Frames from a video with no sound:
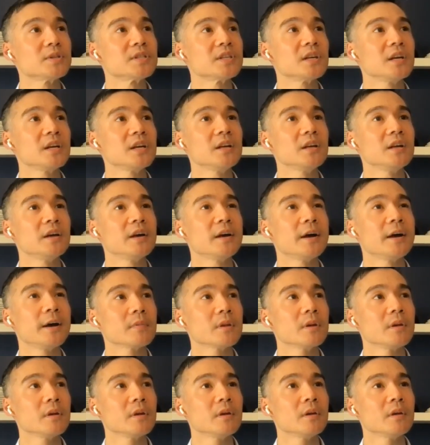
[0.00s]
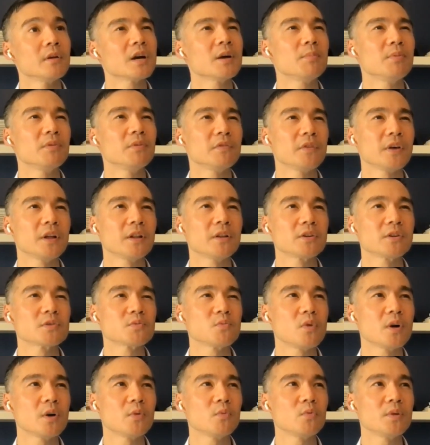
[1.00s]
I would say a couple of failures.
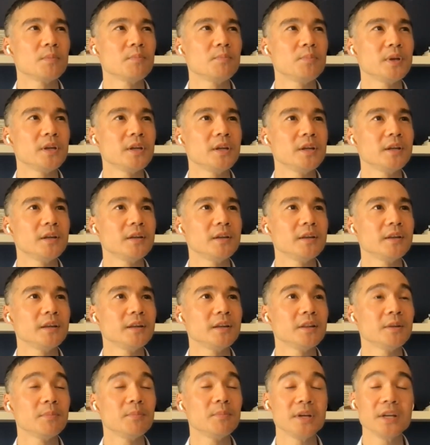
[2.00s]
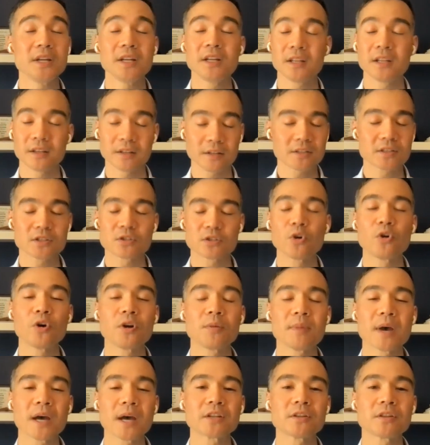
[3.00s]
One would be in the beginning. So
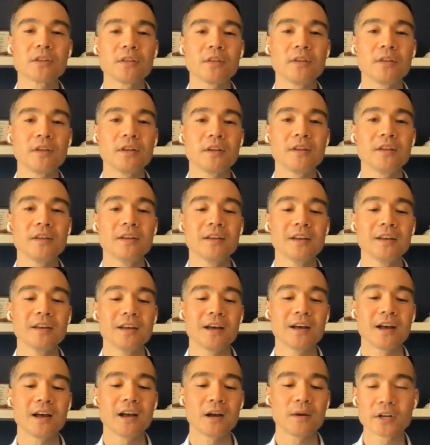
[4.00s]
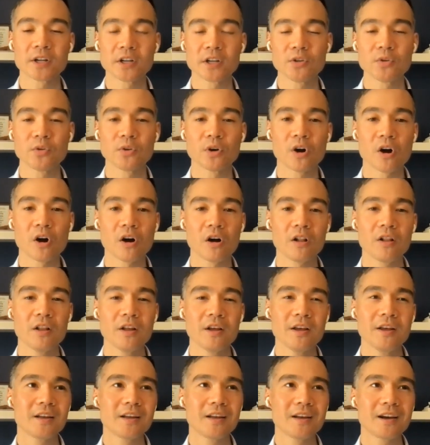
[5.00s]
going back to the trying to do it all,
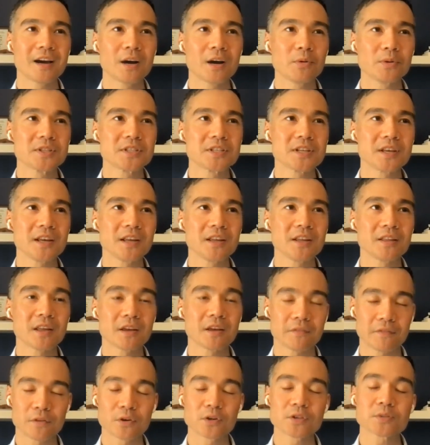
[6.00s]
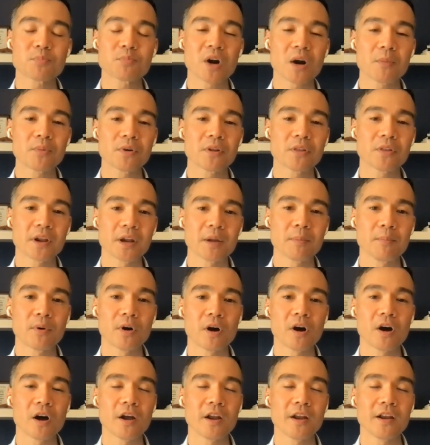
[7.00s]
I would say that first property that I
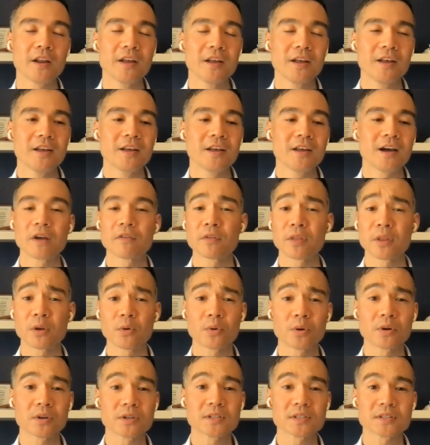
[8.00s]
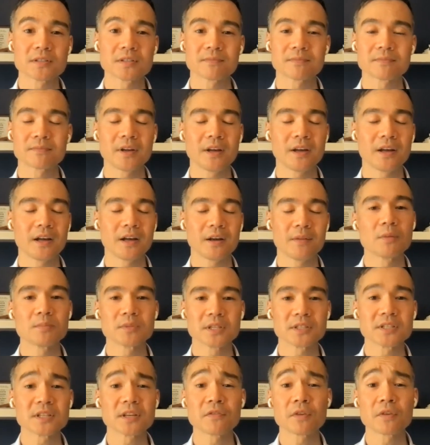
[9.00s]
bought, whenever there was
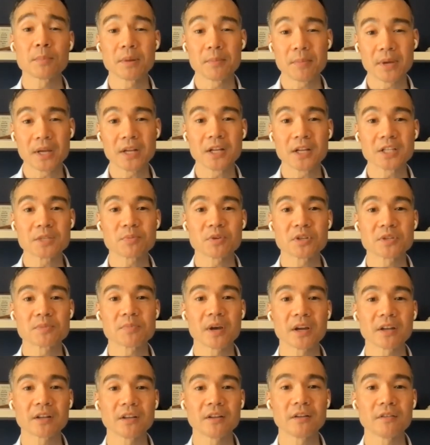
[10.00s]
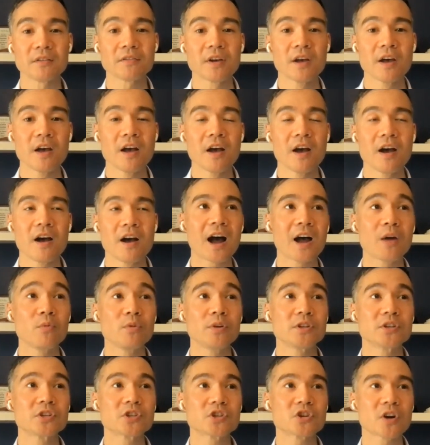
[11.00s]
problems, let's say from a maintenance perspective, I
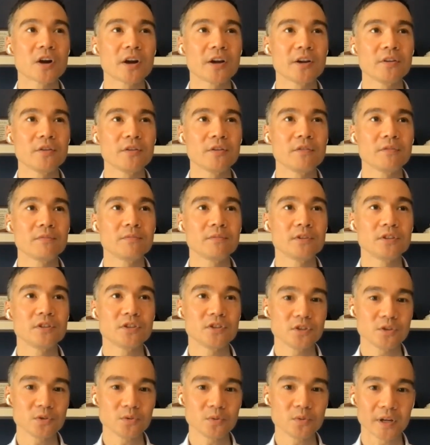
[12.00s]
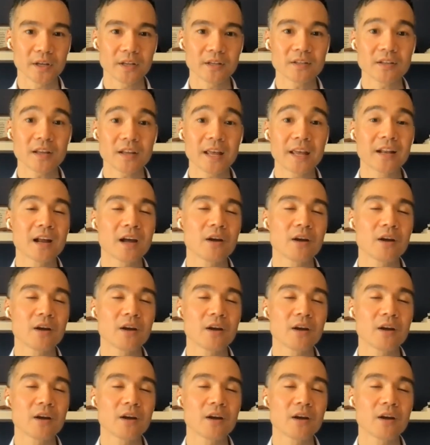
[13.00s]
would try to do it.